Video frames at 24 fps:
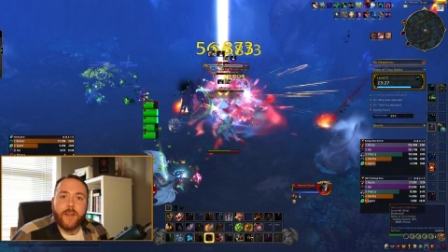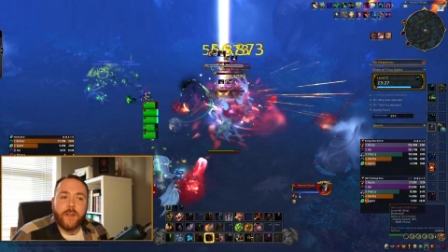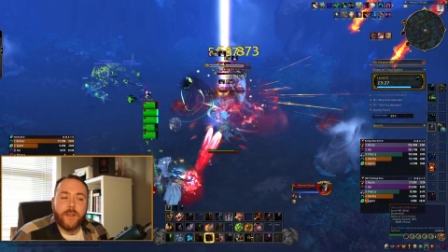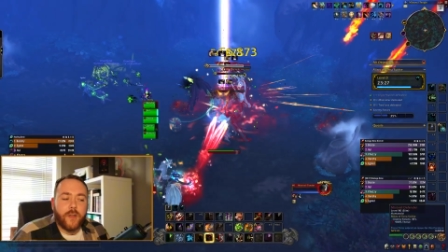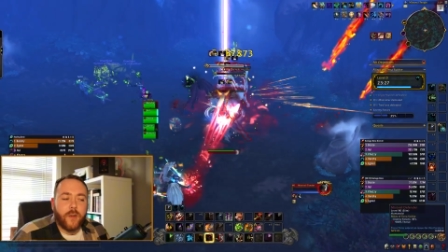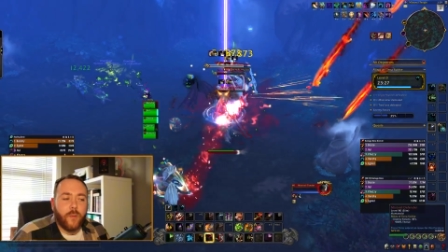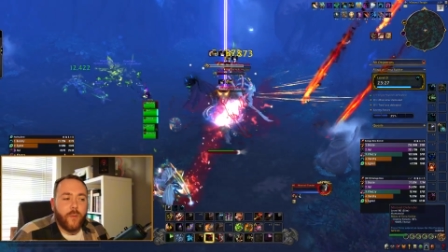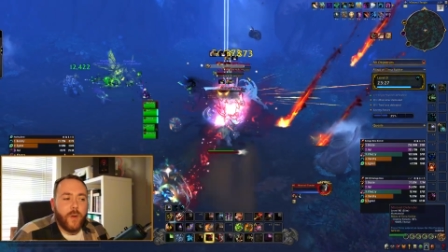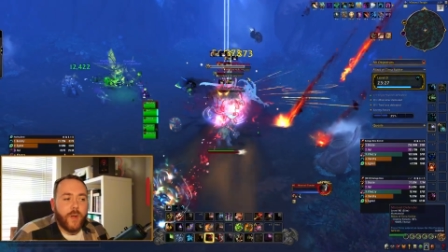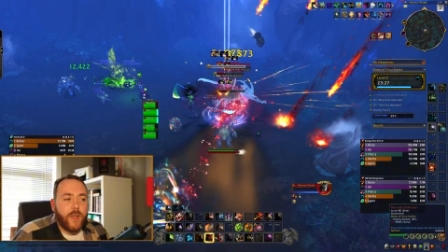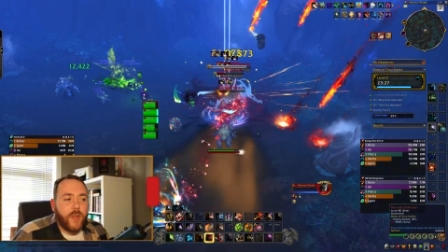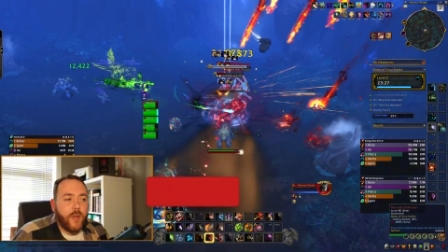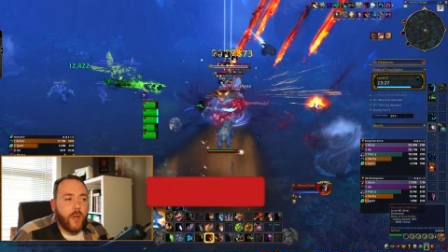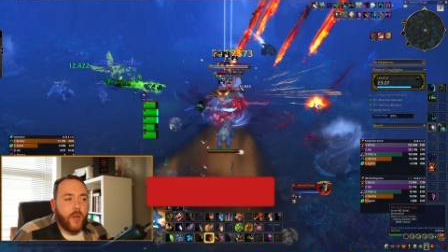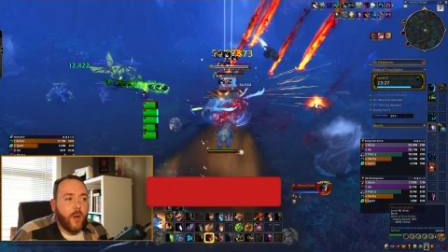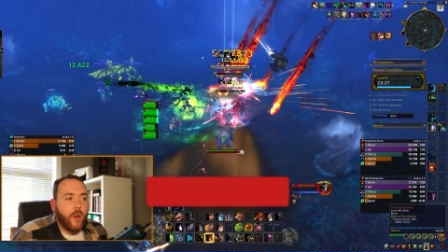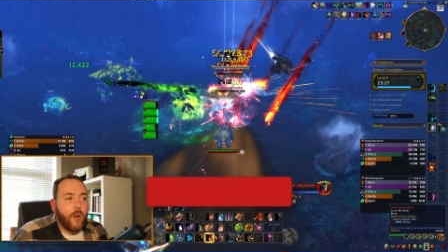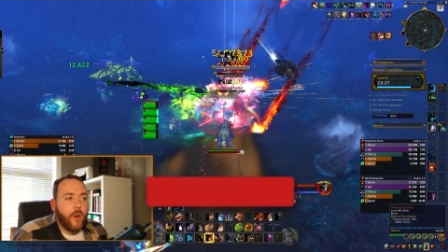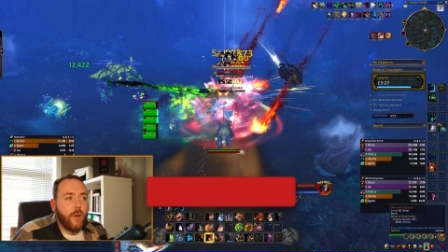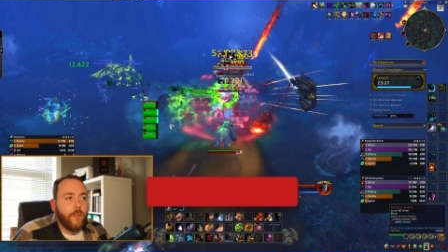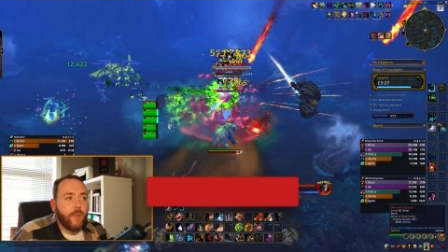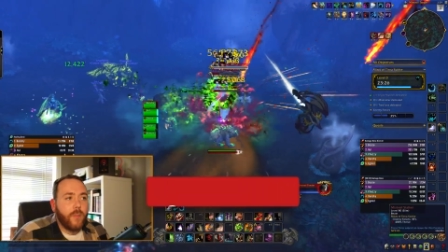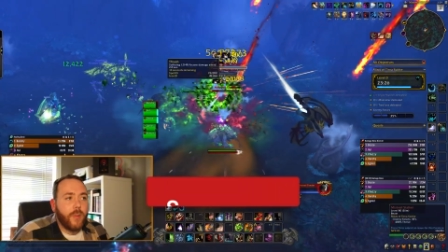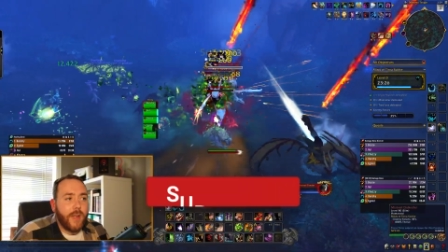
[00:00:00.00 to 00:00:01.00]
So when
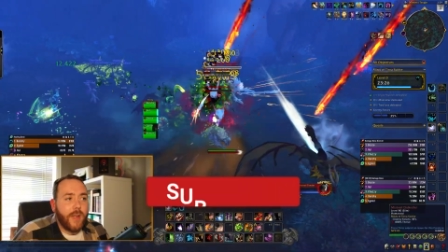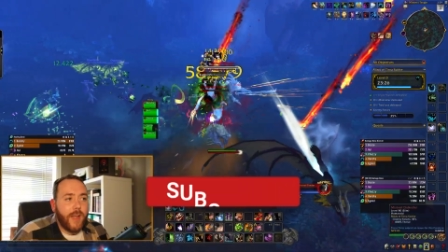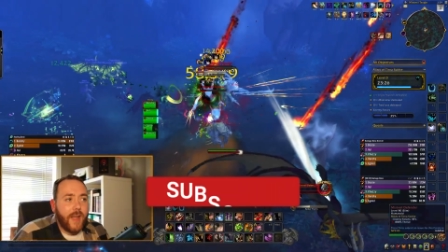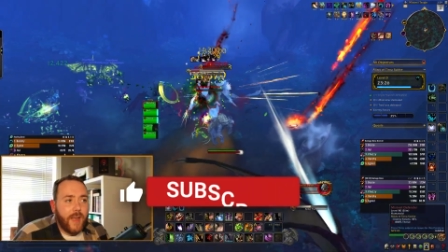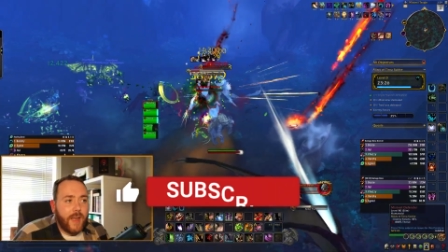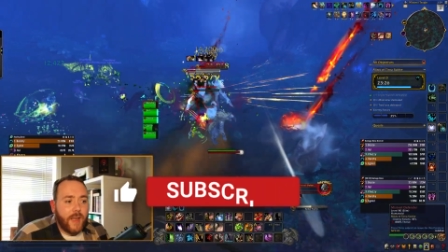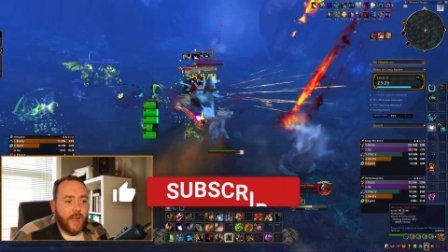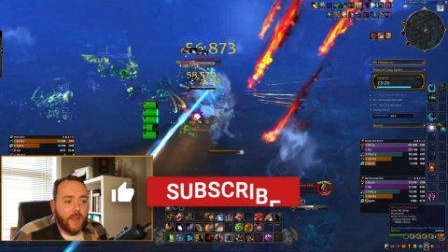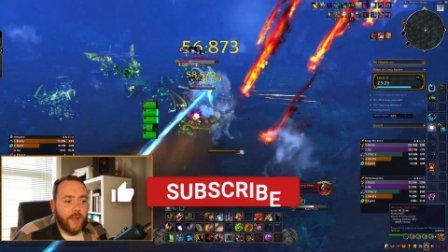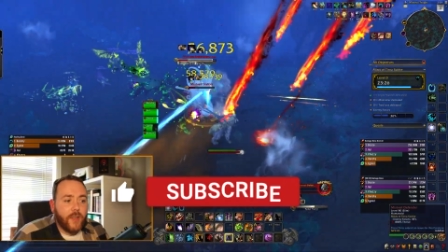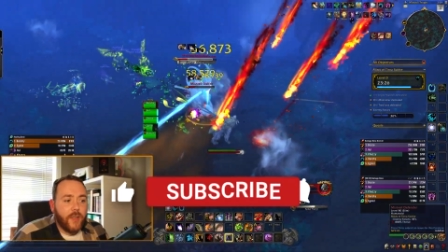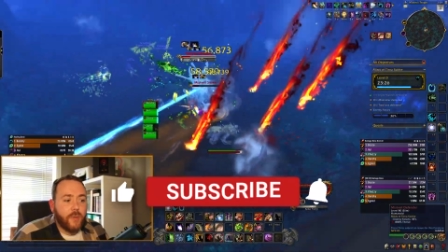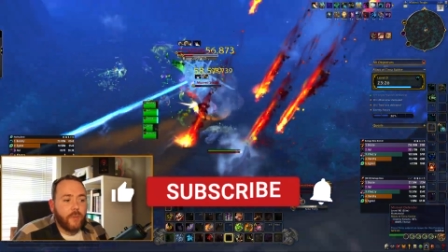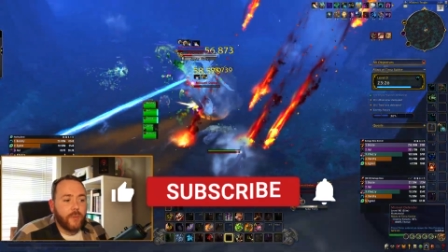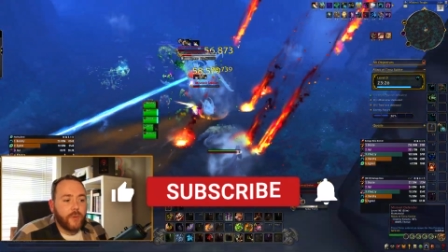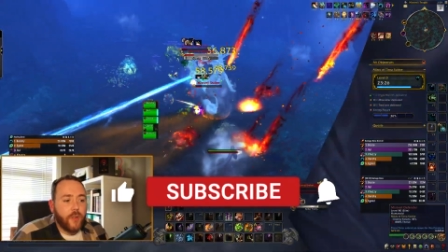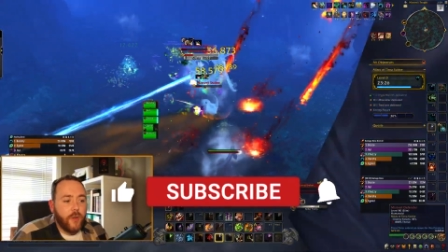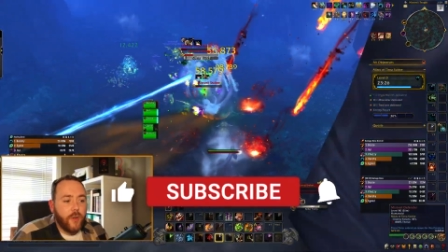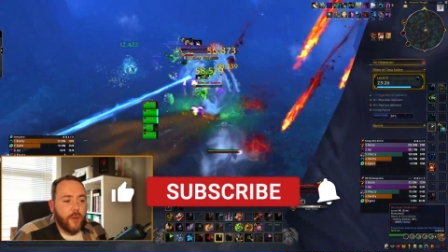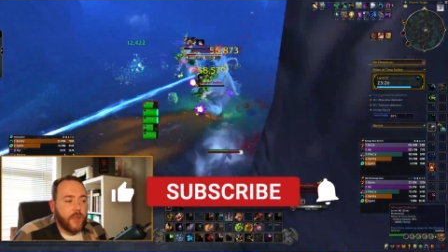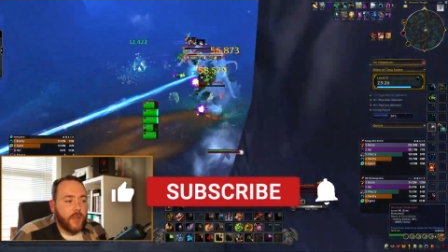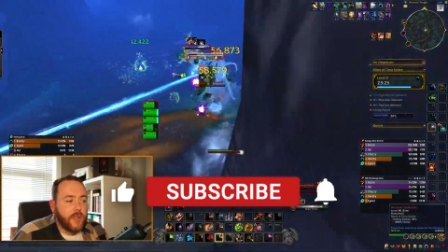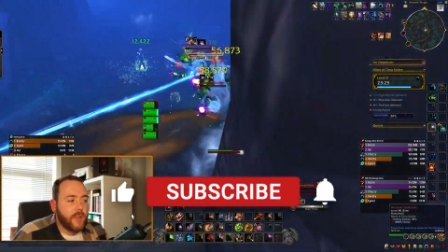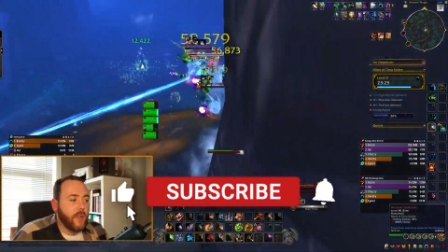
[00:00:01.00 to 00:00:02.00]
you're playing, you will
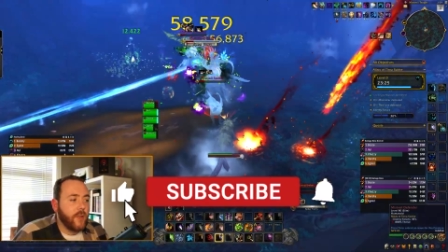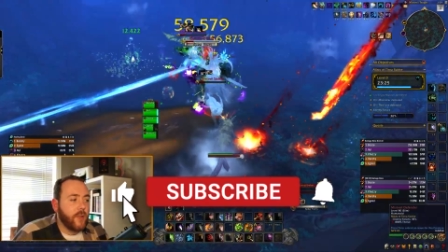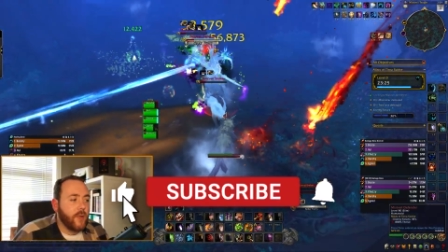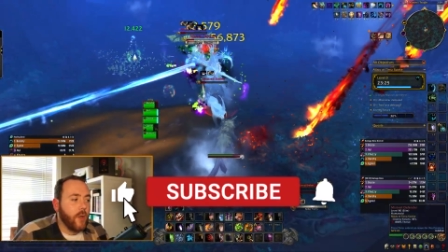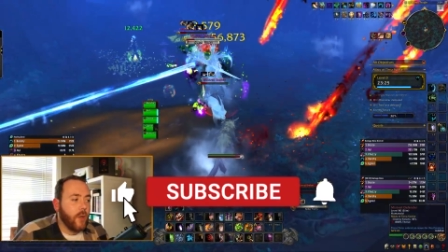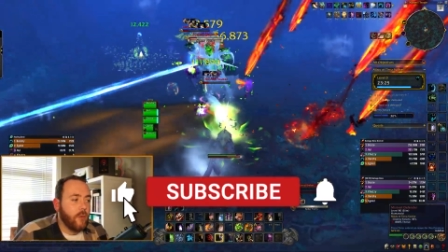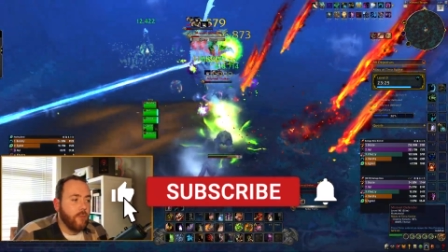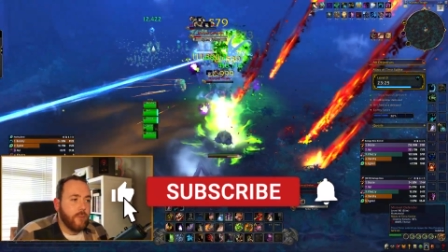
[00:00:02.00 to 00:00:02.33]
notice that your